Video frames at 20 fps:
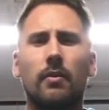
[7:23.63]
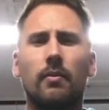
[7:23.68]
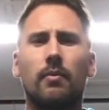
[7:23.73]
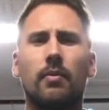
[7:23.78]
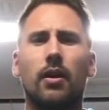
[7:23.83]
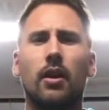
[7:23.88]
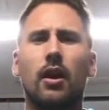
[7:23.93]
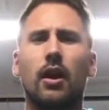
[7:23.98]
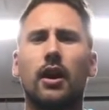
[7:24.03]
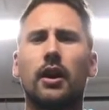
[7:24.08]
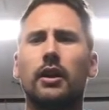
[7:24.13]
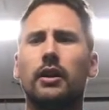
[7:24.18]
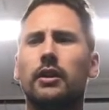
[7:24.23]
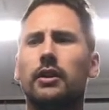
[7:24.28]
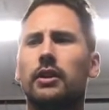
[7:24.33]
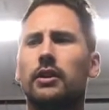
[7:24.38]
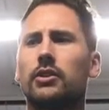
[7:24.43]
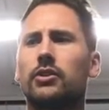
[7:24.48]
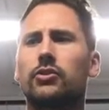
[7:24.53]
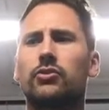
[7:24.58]
by
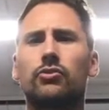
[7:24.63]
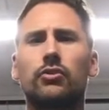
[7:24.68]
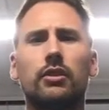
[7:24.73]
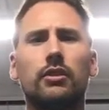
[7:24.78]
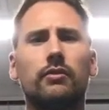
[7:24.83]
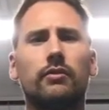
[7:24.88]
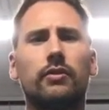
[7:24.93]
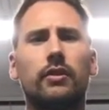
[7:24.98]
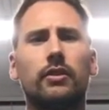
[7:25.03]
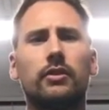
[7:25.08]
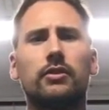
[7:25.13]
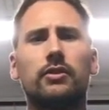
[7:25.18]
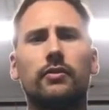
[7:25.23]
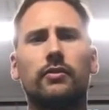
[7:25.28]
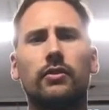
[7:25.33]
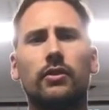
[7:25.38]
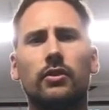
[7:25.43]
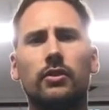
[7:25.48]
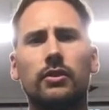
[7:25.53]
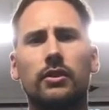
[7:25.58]
extreme fitness
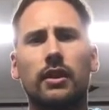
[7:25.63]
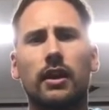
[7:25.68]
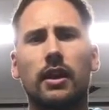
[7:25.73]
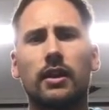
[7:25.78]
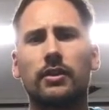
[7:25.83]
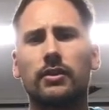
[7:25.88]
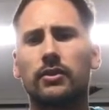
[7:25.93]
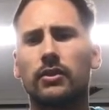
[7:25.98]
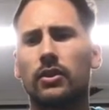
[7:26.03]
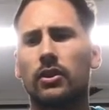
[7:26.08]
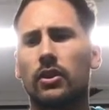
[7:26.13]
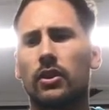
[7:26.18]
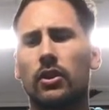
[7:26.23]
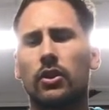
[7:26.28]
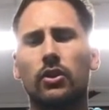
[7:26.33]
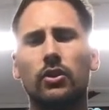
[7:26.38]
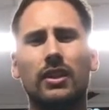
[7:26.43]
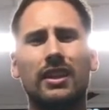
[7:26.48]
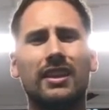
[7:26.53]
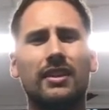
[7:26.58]
enthusiasts
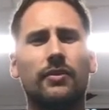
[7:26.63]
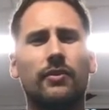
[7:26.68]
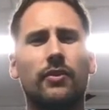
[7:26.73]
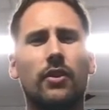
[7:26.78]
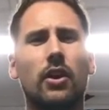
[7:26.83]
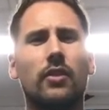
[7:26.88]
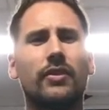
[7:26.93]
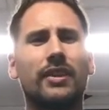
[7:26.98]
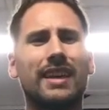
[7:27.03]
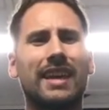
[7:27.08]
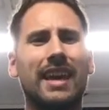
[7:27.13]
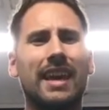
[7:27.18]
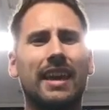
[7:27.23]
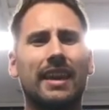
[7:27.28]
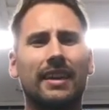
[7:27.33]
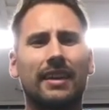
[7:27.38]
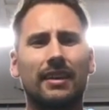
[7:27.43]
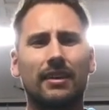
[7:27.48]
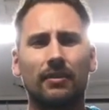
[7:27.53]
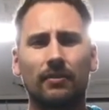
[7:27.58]
who need a further
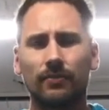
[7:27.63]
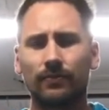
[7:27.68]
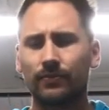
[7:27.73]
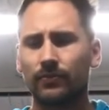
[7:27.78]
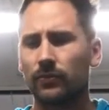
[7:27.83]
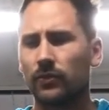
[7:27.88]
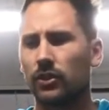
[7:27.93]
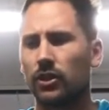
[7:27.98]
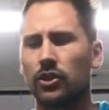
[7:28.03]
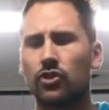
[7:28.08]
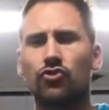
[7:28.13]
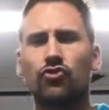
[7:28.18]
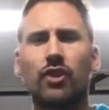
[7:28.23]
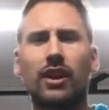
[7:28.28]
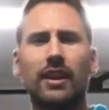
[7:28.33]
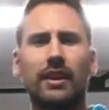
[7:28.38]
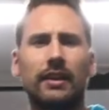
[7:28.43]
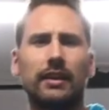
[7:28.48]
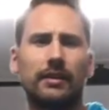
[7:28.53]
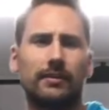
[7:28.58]
kick, the
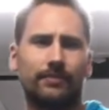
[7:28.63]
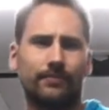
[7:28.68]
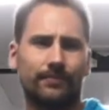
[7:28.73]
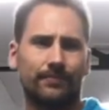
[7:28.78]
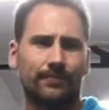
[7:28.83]
adrenaline.